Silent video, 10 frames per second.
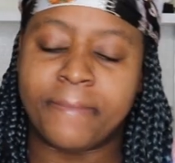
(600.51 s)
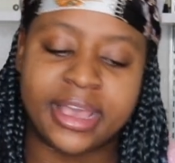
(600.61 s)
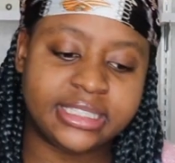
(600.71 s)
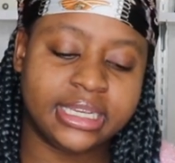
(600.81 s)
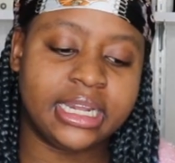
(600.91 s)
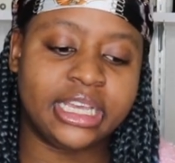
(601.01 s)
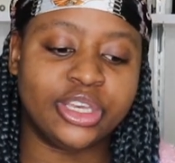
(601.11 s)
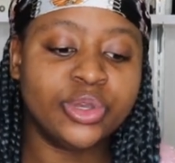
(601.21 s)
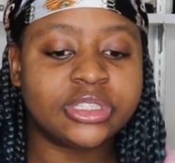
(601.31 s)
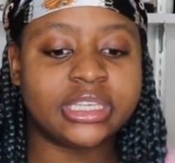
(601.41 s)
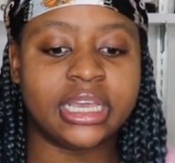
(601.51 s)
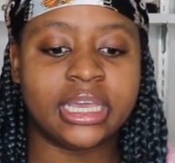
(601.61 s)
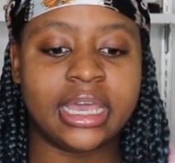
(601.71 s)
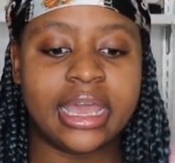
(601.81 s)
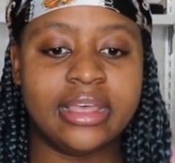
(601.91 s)
Basically
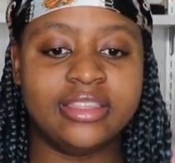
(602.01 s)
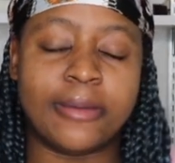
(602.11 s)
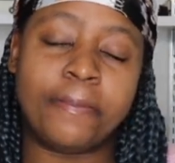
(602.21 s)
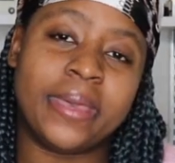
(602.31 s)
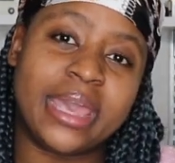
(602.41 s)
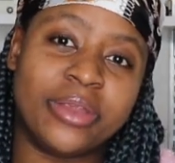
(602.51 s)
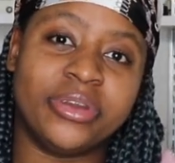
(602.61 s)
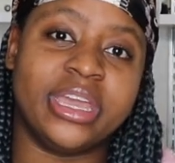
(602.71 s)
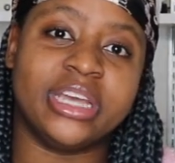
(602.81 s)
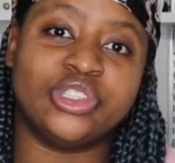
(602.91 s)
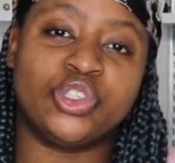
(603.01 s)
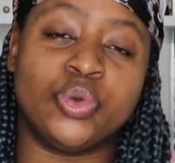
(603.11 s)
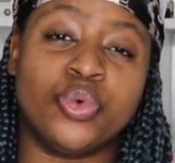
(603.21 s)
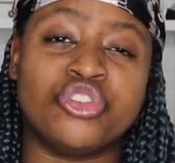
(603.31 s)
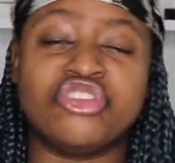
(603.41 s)
using the period to